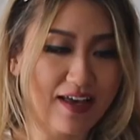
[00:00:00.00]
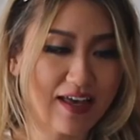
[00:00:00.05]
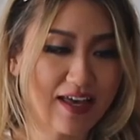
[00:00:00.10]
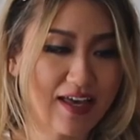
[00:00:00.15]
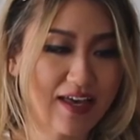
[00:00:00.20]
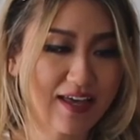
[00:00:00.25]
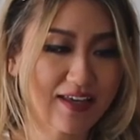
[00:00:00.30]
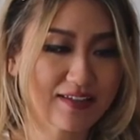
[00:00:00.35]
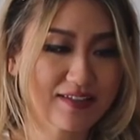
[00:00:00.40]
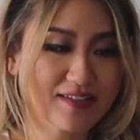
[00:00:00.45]

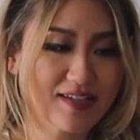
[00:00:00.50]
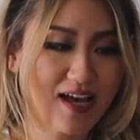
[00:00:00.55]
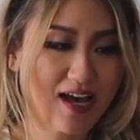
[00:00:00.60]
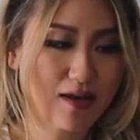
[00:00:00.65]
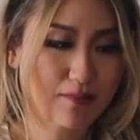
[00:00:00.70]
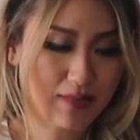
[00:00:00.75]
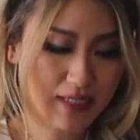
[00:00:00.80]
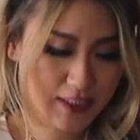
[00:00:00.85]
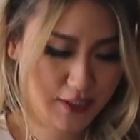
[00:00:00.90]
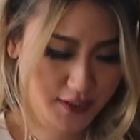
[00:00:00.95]
and
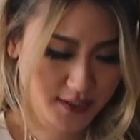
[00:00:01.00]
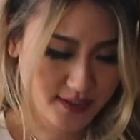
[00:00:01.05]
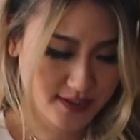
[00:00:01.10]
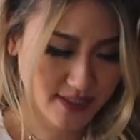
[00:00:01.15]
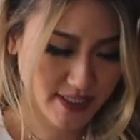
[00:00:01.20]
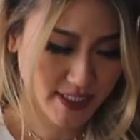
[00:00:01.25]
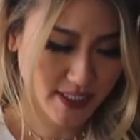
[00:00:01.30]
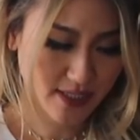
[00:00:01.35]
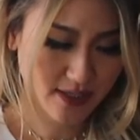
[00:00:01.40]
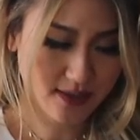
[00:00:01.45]
um, I just
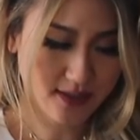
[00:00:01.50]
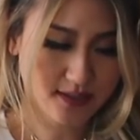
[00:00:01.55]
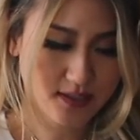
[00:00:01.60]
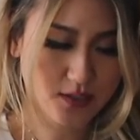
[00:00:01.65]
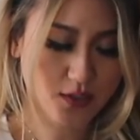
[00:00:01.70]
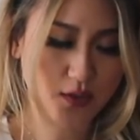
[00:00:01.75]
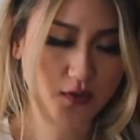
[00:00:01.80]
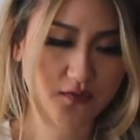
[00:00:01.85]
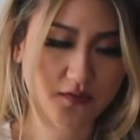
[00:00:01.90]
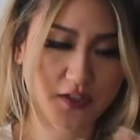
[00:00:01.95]
layered
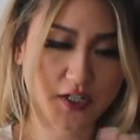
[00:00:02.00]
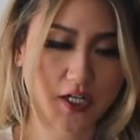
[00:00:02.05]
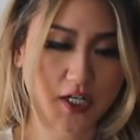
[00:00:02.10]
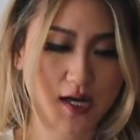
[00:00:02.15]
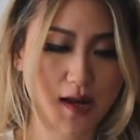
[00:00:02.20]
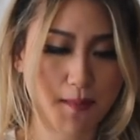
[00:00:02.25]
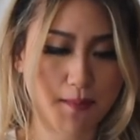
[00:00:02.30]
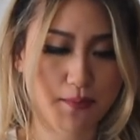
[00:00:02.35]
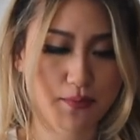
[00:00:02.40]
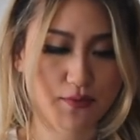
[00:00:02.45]
this
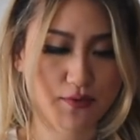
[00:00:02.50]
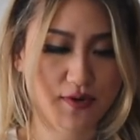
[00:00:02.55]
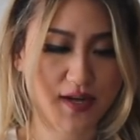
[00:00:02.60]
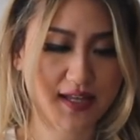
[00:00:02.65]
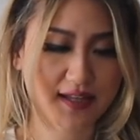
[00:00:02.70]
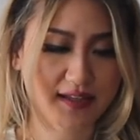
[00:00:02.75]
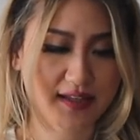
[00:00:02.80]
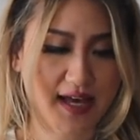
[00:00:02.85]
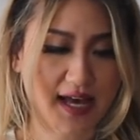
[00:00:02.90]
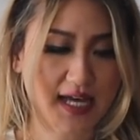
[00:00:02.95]
over a
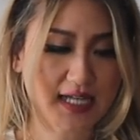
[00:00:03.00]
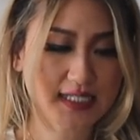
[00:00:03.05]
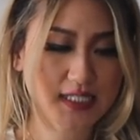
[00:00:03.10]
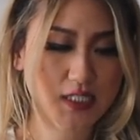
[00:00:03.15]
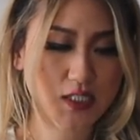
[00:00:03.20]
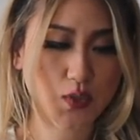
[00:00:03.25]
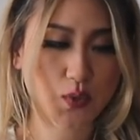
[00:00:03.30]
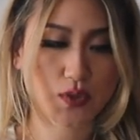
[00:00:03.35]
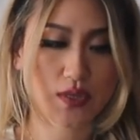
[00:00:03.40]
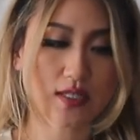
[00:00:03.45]
bralette.
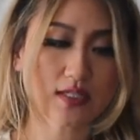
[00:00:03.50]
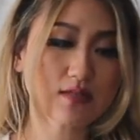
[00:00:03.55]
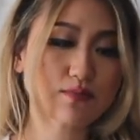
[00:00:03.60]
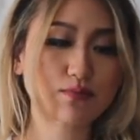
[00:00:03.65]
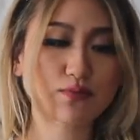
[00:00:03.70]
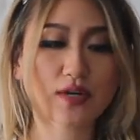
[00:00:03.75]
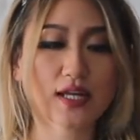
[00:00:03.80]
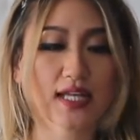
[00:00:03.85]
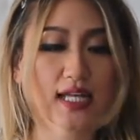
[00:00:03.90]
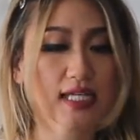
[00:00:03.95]
So this
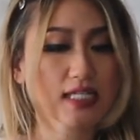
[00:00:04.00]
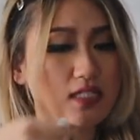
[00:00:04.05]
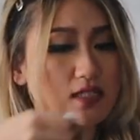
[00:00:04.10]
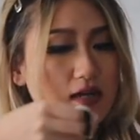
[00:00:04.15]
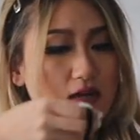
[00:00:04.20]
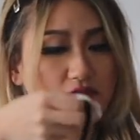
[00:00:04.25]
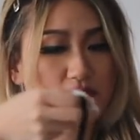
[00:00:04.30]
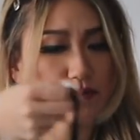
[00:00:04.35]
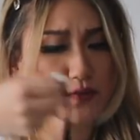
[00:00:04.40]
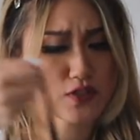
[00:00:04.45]
bralette is
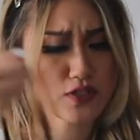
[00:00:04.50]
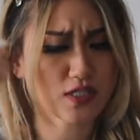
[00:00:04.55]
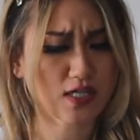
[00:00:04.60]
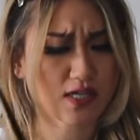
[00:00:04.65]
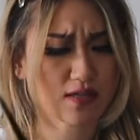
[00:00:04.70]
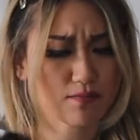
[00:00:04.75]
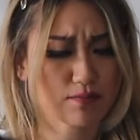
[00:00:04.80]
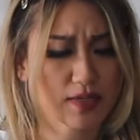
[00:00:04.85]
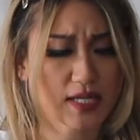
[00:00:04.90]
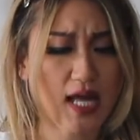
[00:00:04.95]
not from
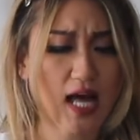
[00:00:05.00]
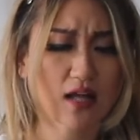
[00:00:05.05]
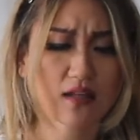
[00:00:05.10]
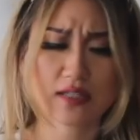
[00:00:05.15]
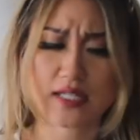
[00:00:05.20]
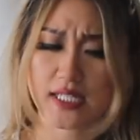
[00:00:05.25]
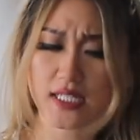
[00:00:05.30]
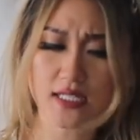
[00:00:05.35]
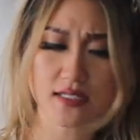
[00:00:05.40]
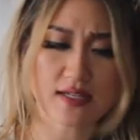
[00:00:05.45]
Shein, but
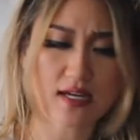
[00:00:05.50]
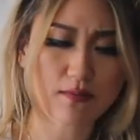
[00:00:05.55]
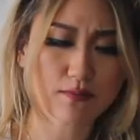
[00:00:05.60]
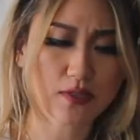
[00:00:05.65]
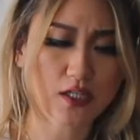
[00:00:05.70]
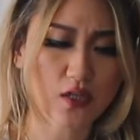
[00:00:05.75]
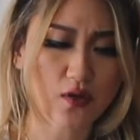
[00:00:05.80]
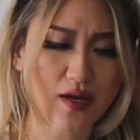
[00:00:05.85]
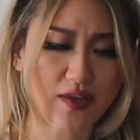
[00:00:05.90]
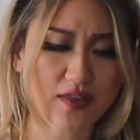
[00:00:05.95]
I'll link it down
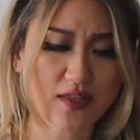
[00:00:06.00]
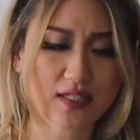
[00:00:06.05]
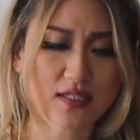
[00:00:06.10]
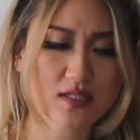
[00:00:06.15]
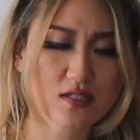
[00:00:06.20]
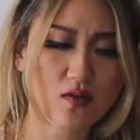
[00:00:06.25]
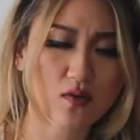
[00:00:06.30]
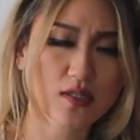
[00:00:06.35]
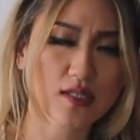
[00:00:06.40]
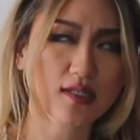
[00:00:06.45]
below. I think
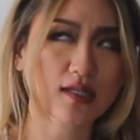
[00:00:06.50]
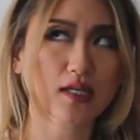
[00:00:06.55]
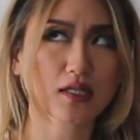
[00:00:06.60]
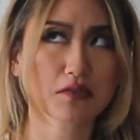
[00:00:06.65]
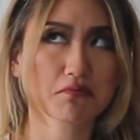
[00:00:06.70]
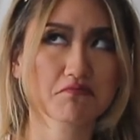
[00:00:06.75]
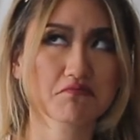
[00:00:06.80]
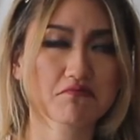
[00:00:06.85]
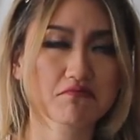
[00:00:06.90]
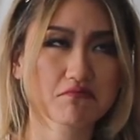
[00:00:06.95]
it's only
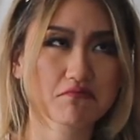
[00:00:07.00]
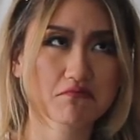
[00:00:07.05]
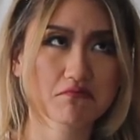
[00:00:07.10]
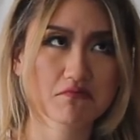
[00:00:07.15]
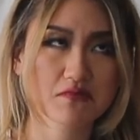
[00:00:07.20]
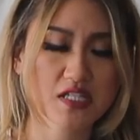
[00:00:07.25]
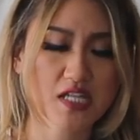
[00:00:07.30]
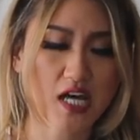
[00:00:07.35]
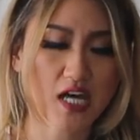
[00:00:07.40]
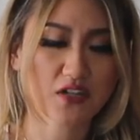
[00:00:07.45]
like
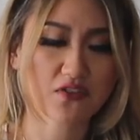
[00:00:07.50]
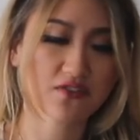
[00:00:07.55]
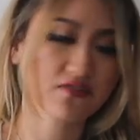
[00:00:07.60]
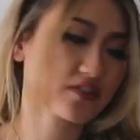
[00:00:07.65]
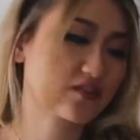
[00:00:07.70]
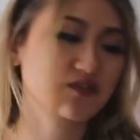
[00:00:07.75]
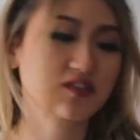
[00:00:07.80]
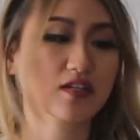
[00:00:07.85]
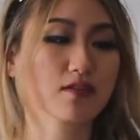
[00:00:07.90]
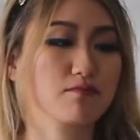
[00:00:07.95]
10 or
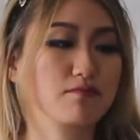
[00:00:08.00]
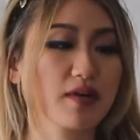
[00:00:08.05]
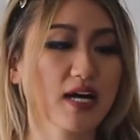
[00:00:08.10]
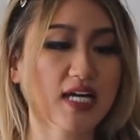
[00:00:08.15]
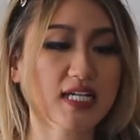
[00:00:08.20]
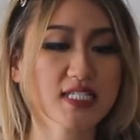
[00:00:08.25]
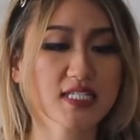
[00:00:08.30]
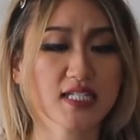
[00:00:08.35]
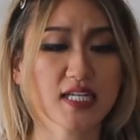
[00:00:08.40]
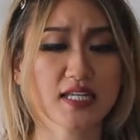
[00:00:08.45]
15
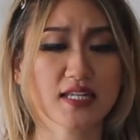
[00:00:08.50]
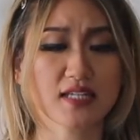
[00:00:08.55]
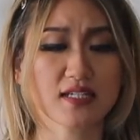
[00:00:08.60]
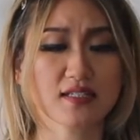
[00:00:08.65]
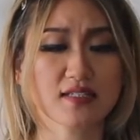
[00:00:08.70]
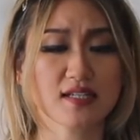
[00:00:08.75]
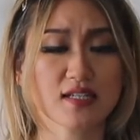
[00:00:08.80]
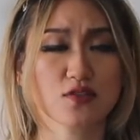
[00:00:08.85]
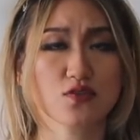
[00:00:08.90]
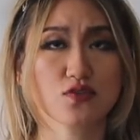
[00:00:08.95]
bucks and I
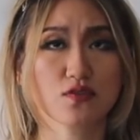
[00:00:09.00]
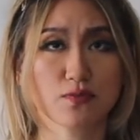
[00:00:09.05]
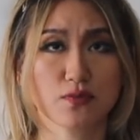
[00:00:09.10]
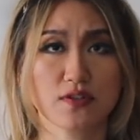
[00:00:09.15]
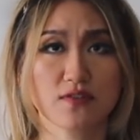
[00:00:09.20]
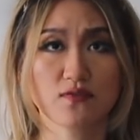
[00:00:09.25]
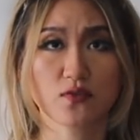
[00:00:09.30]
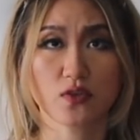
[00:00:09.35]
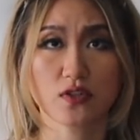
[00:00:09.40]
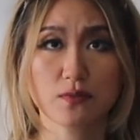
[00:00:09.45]
think it's like
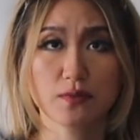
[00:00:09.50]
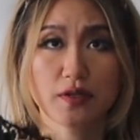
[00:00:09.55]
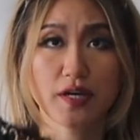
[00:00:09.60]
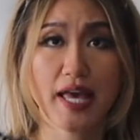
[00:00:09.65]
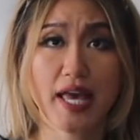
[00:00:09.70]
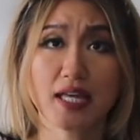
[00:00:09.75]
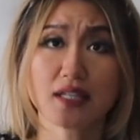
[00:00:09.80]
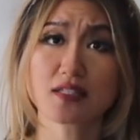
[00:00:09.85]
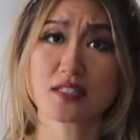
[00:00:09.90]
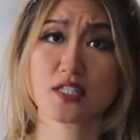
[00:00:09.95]
super affordable
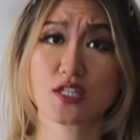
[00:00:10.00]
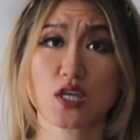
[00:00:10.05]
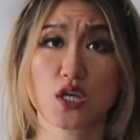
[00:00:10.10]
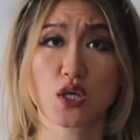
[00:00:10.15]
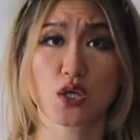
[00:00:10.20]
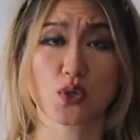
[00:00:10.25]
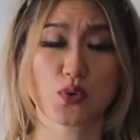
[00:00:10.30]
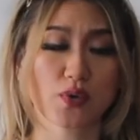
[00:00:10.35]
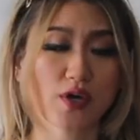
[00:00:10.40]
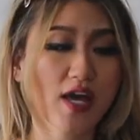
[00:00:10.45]
and it's
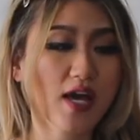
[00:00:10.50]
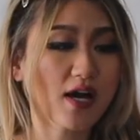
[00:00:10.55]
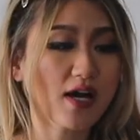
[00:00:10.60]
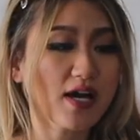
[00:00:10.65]
cute